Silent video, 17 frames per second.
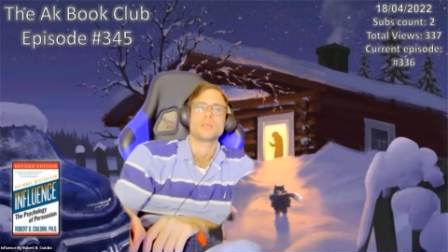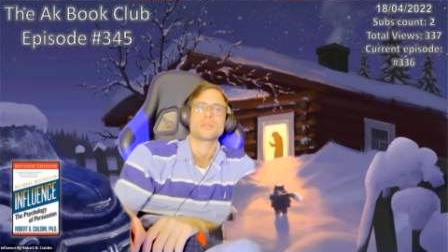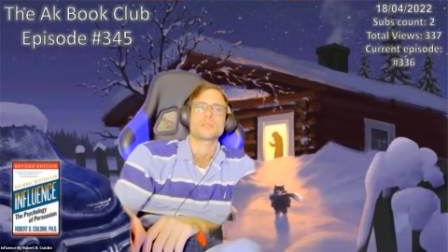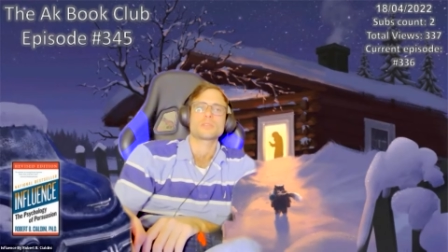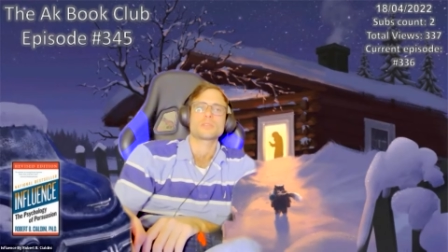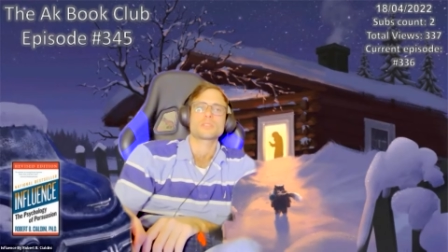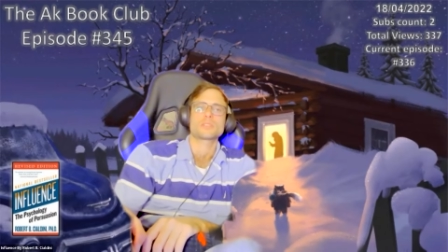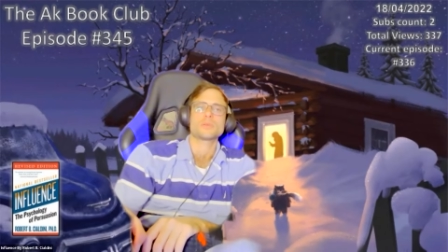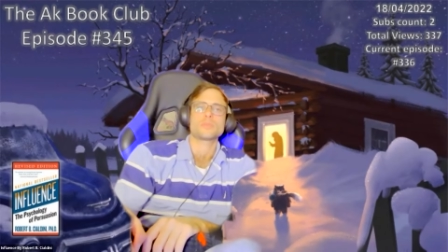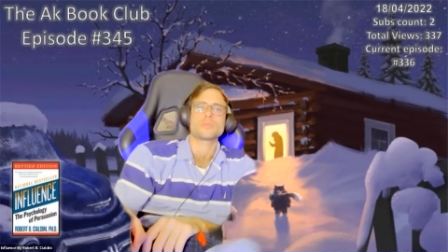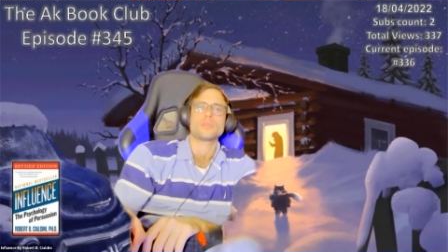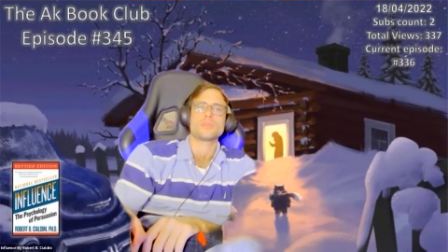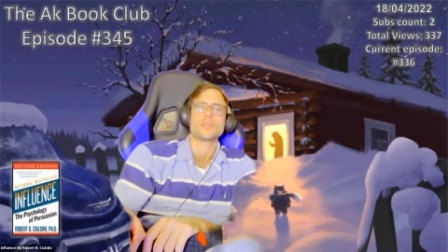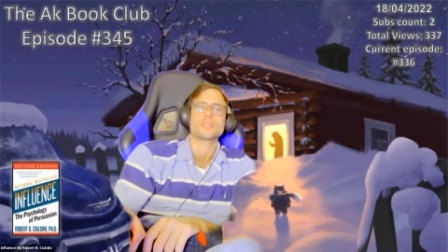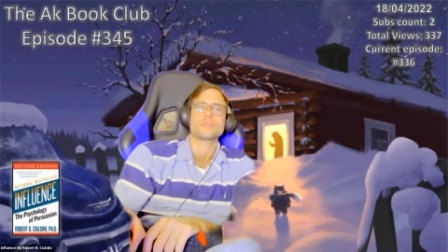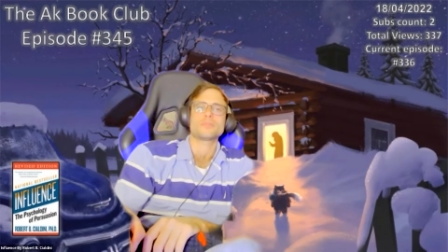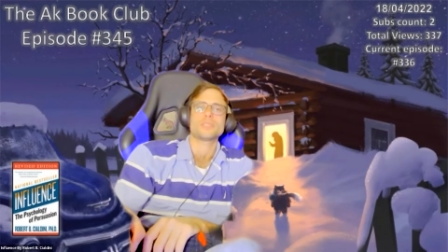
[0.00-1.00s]
Those people
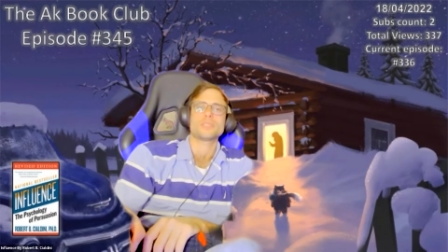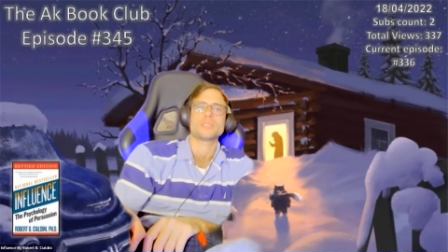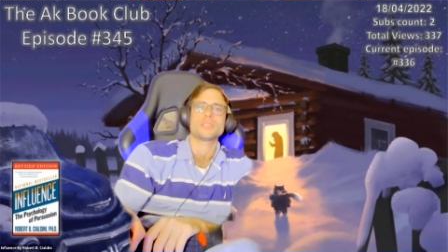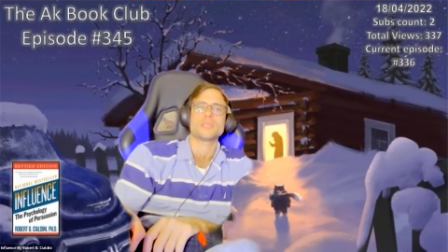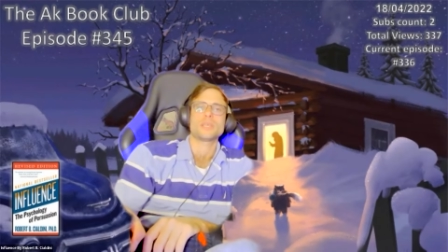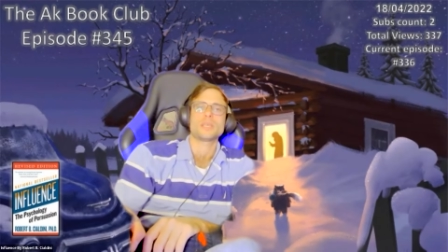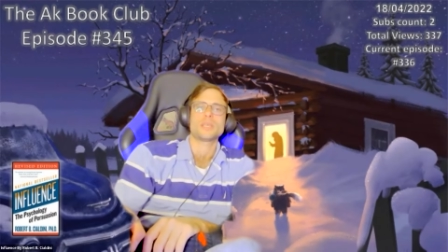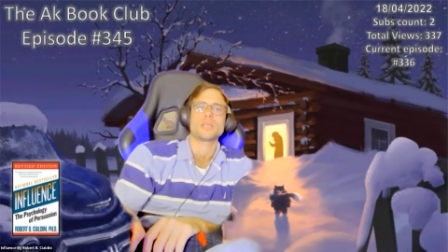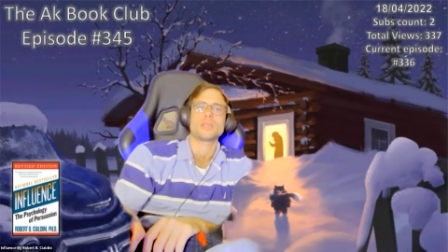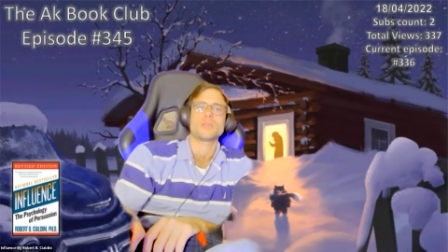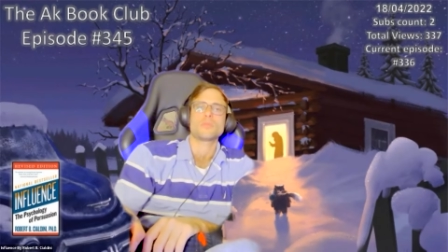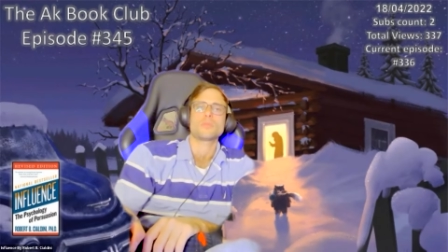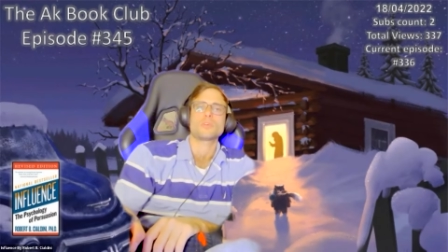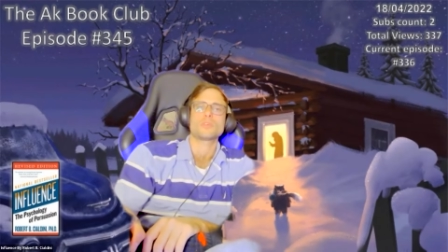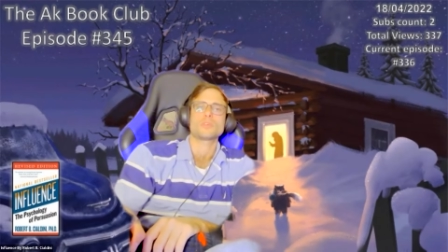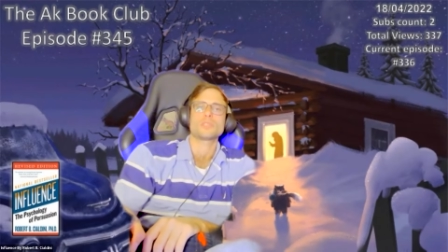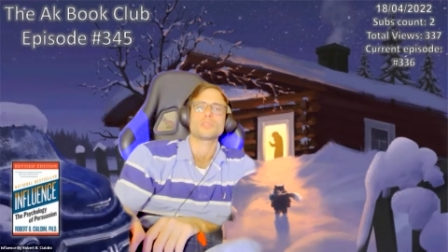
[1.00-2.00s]
had been
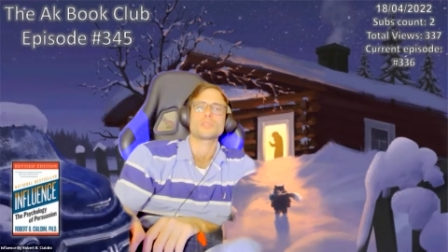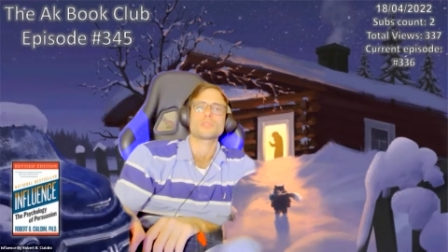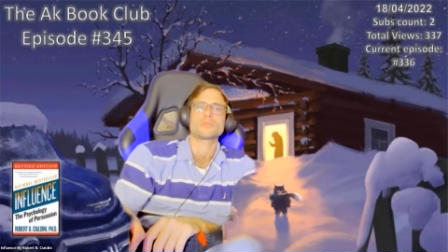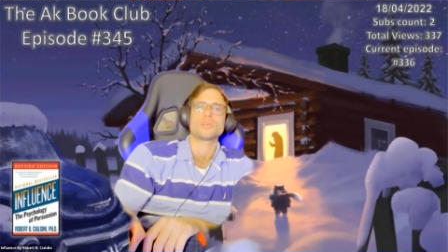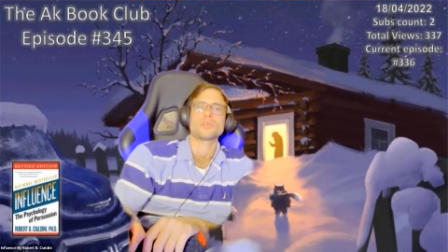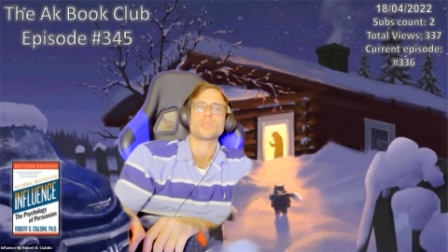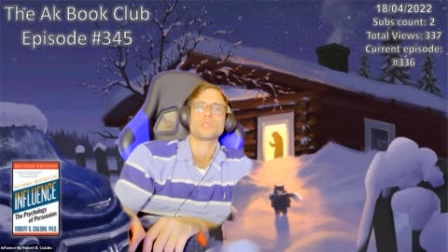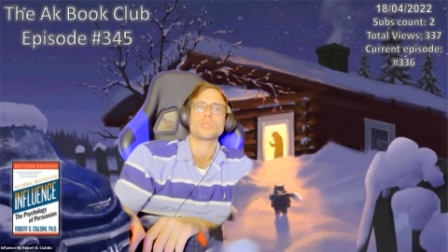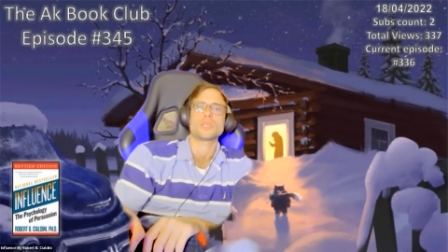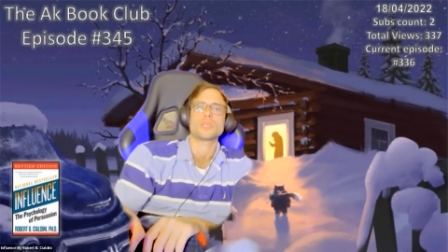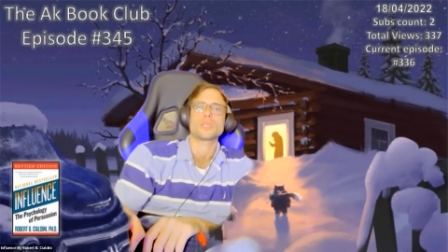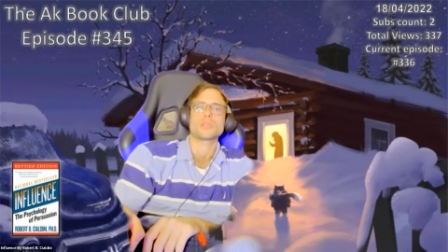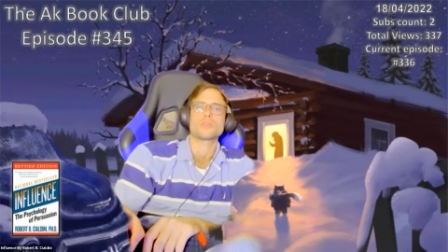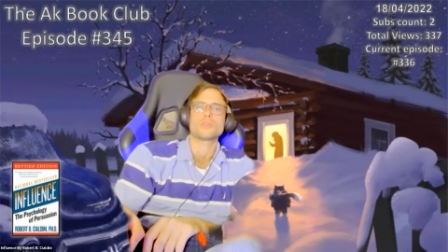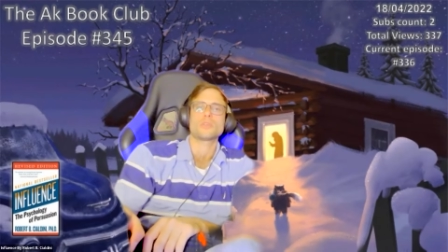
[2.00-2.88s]
lowballed into a